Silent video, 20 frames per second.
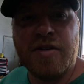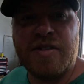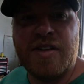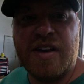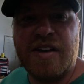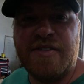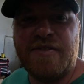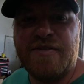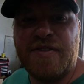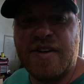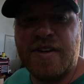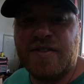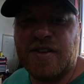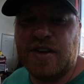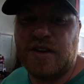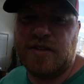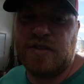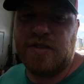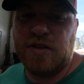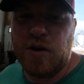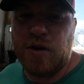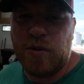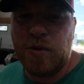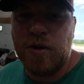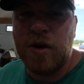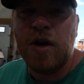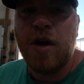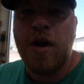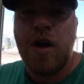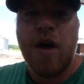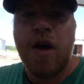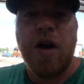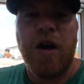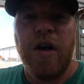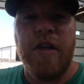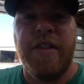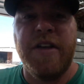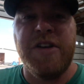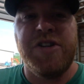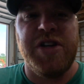T50. So
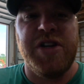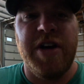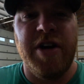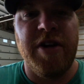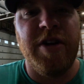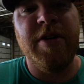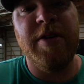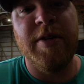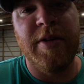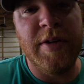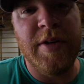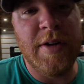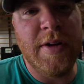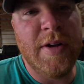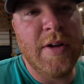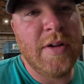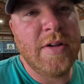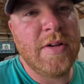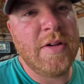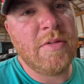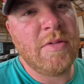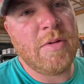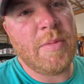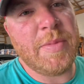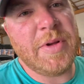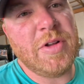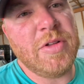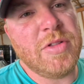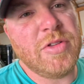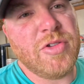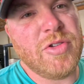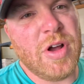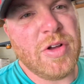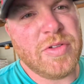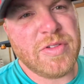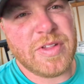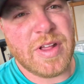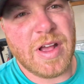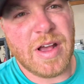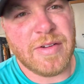this year, when we do the drone
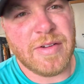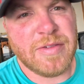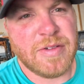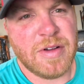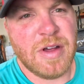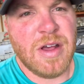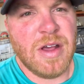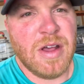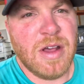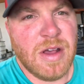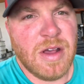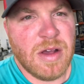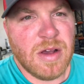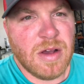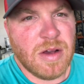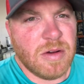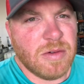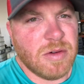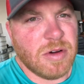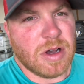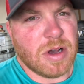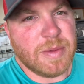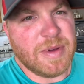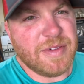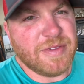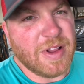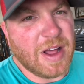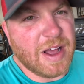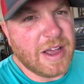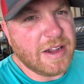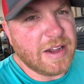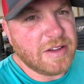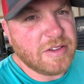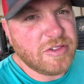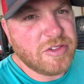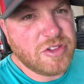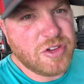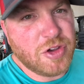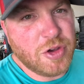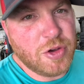stuff, we're gonna be flying
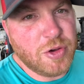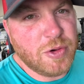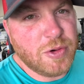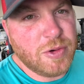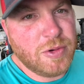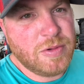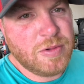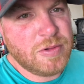2